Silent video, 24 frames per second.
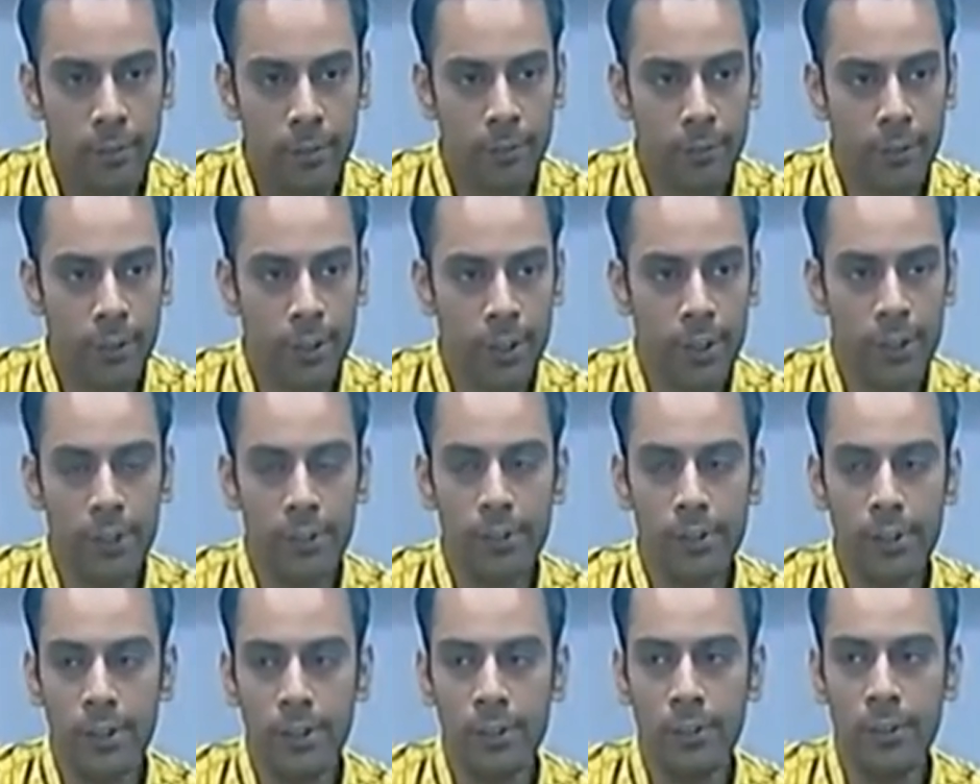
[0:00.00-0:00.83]
What I
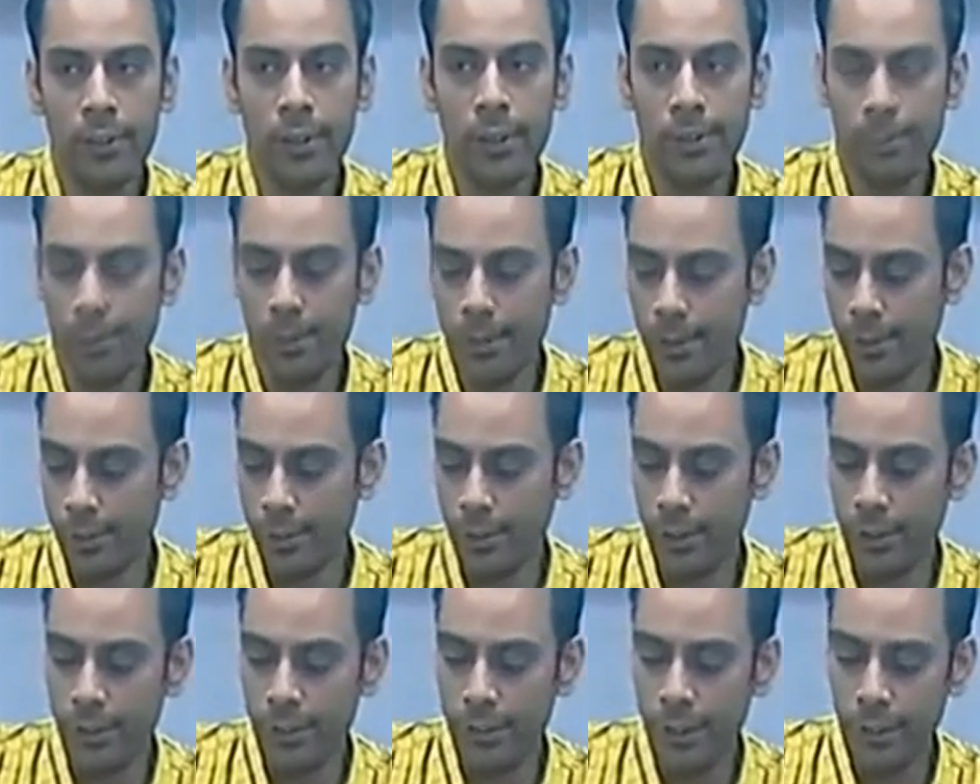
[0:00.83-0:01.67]
said to the APJ
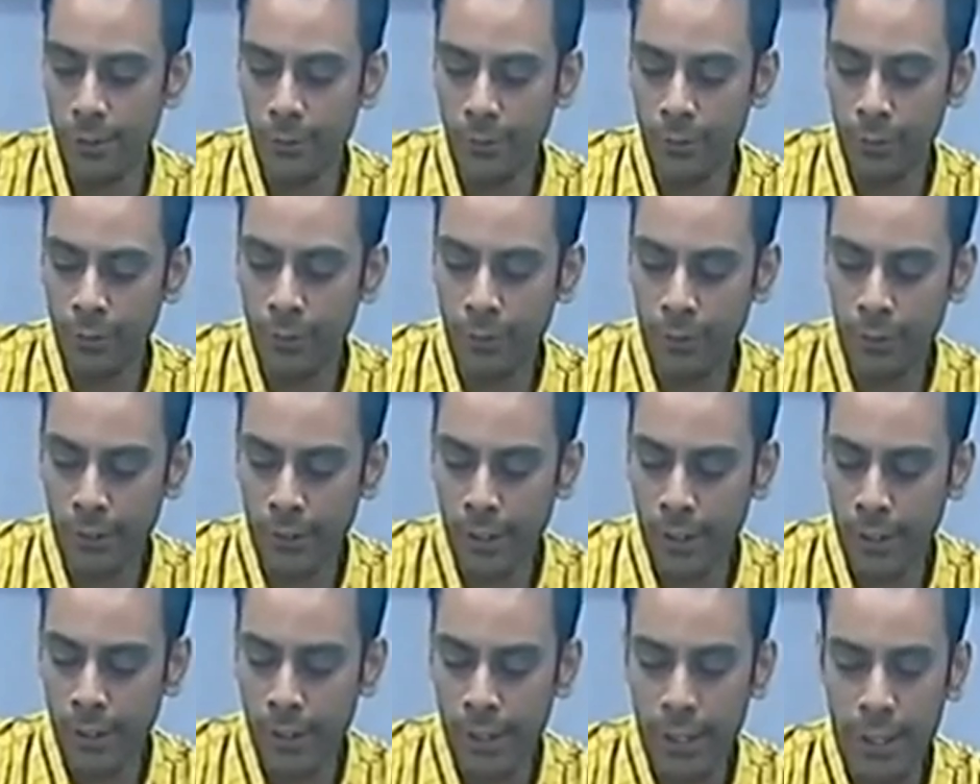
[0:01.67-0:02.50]
college that you
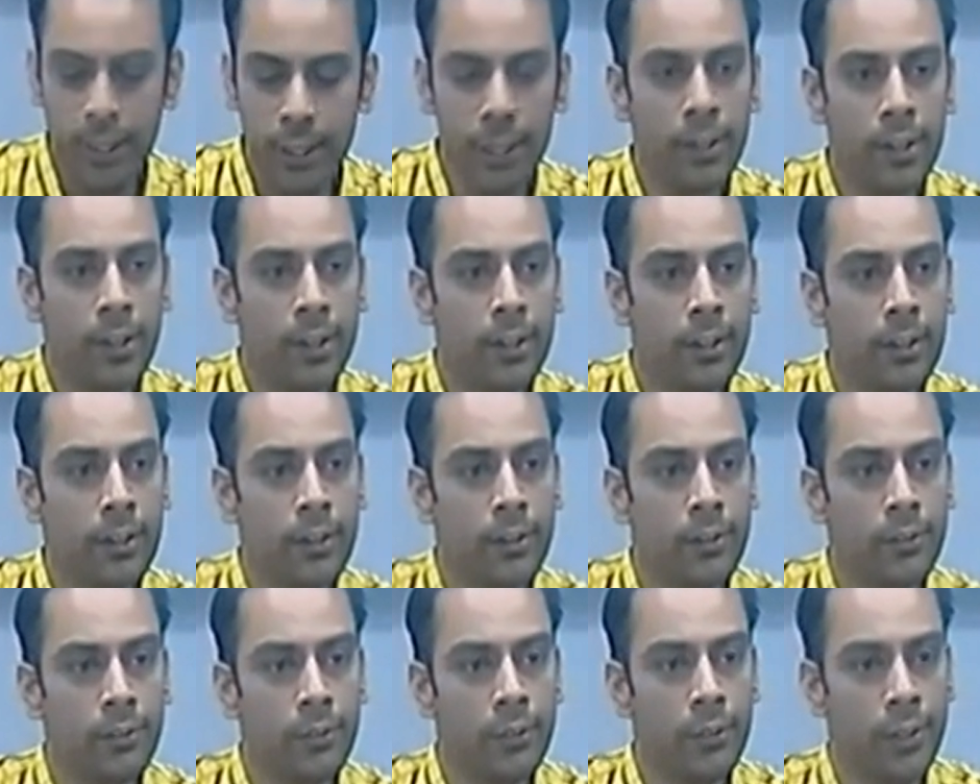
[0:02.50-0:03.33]
write a letter
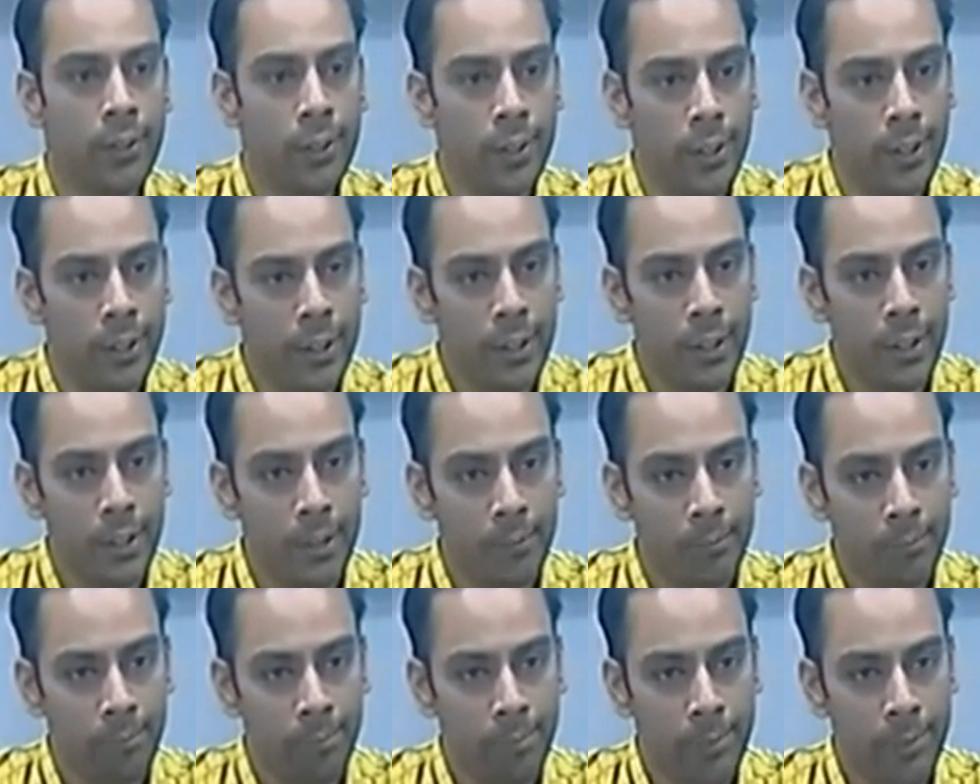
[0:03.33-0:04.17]
to the
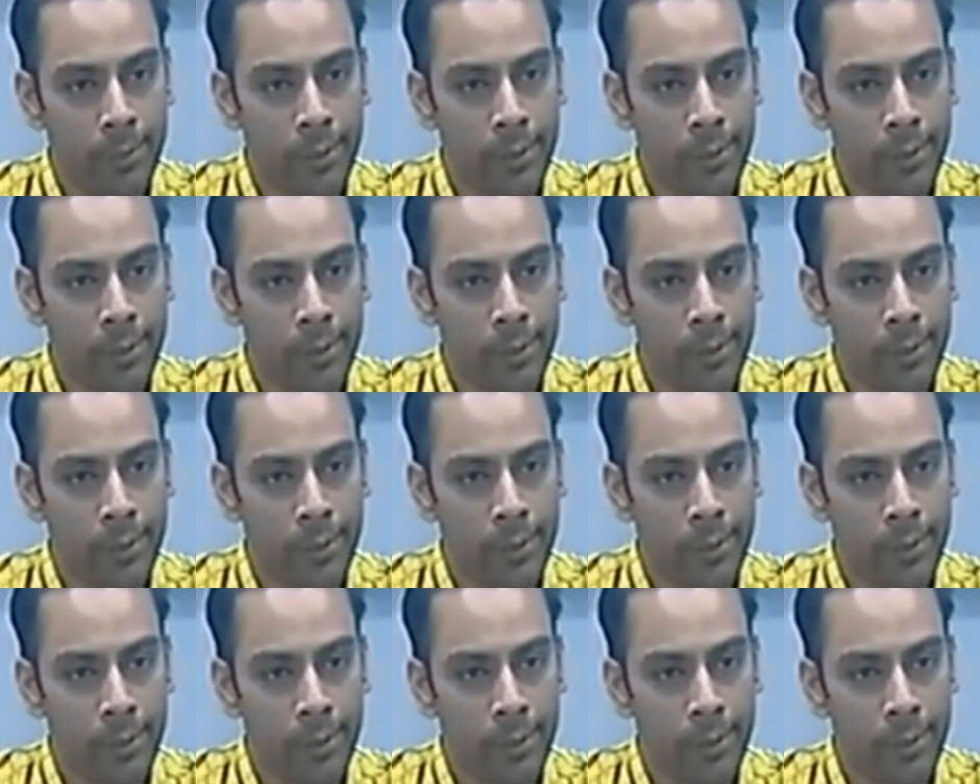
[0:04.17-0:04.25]
DGM